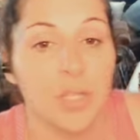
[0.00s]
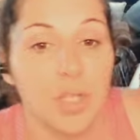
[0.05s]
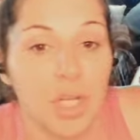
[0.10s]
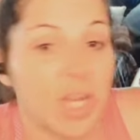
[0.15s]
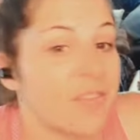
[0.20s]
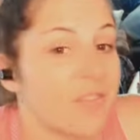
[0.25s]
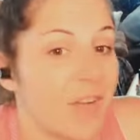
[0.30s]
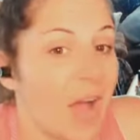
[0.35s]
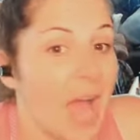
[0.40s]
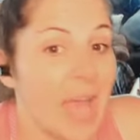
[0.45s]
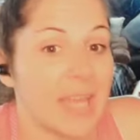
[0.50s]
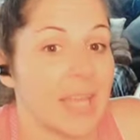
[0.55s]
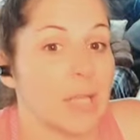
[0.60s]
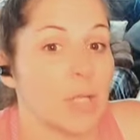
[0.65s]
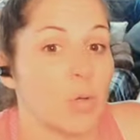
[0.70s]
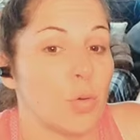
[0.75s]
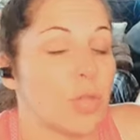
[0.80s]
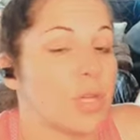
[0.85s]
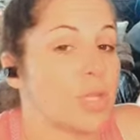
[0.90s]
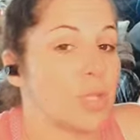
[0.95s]
Shit, if I can
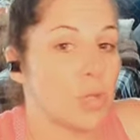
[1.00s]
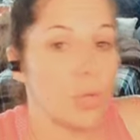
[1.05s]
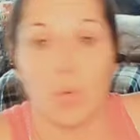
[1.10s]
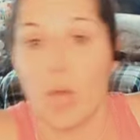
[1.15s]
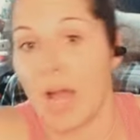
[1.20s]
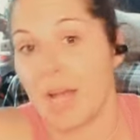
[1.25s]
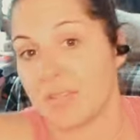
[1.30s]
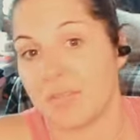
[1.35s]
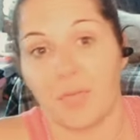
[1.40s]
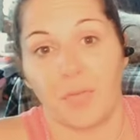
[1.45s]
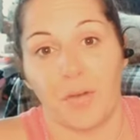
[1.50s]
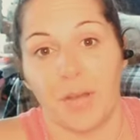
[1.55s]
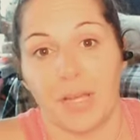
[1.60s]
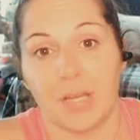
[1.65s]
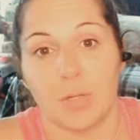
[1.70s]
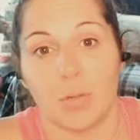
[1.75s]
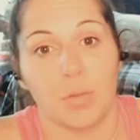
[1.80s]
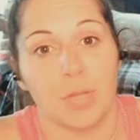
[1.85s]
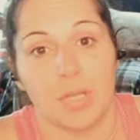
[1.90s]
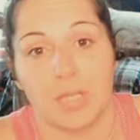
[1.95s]
do this, you guys can
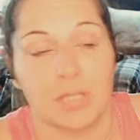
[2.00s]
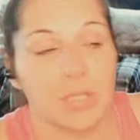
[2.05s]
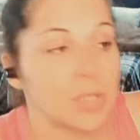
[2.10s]
freaking do this.